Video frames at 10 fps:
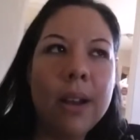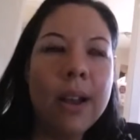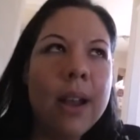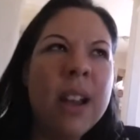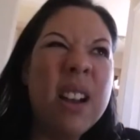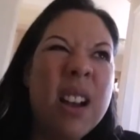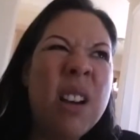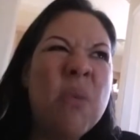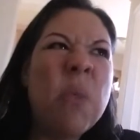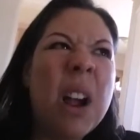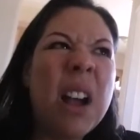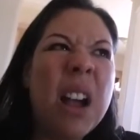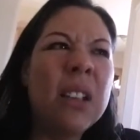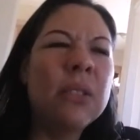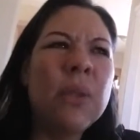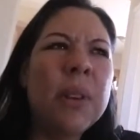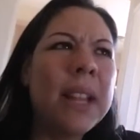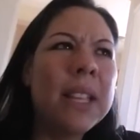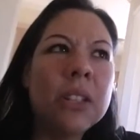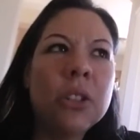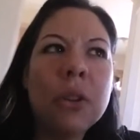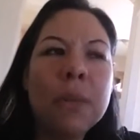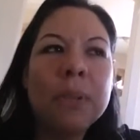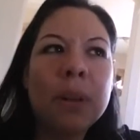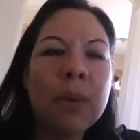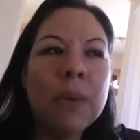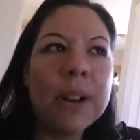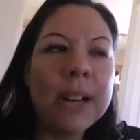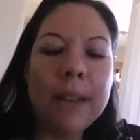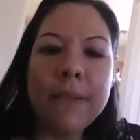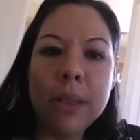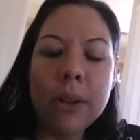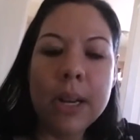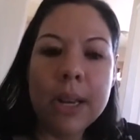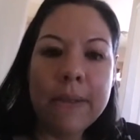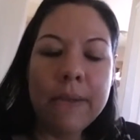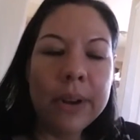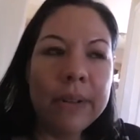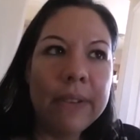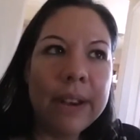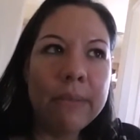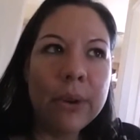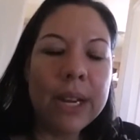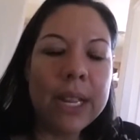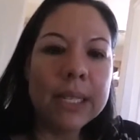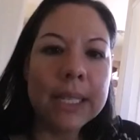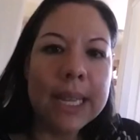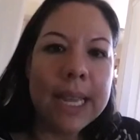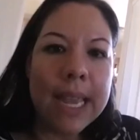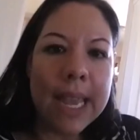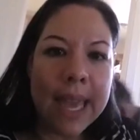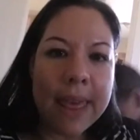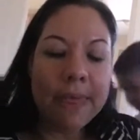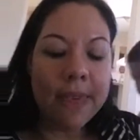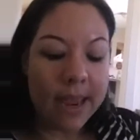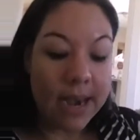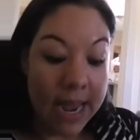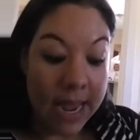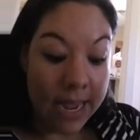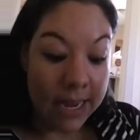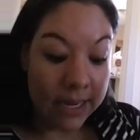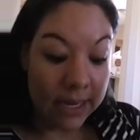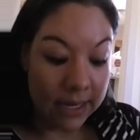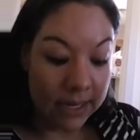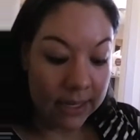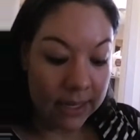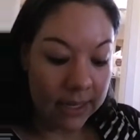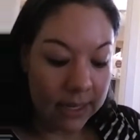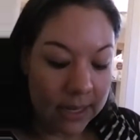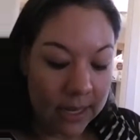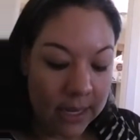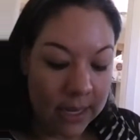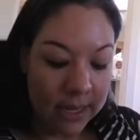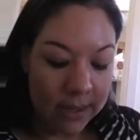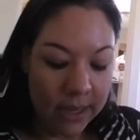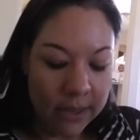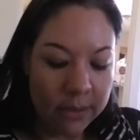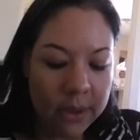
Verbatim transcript: Uh, around, uh, so I guess I showed up somewhere around 11:30, 11:45, more or less, and then I, uh,